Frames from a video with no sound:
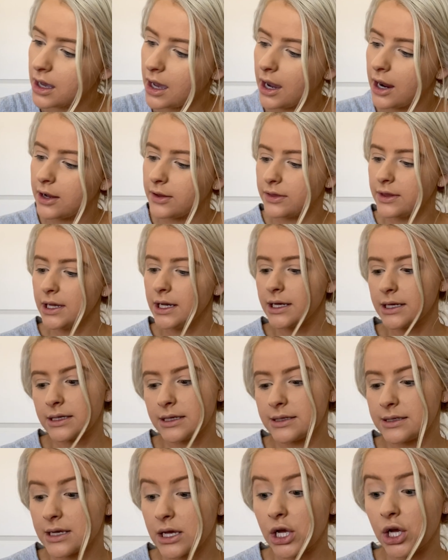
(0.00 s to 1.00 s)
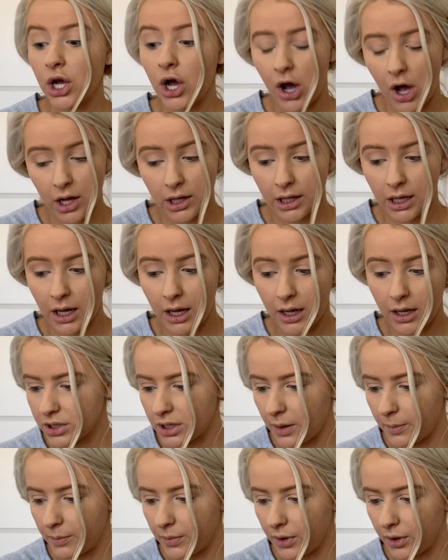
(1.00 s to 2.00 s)
I think it's Kala
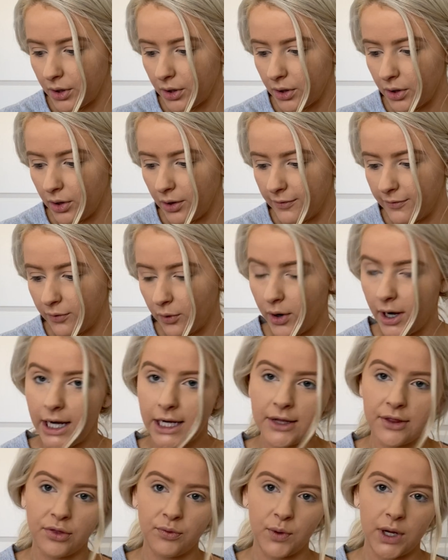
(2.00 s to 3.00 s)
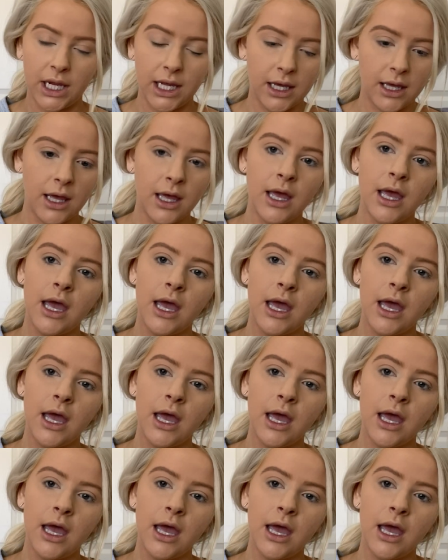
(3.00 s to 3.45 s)
number 483.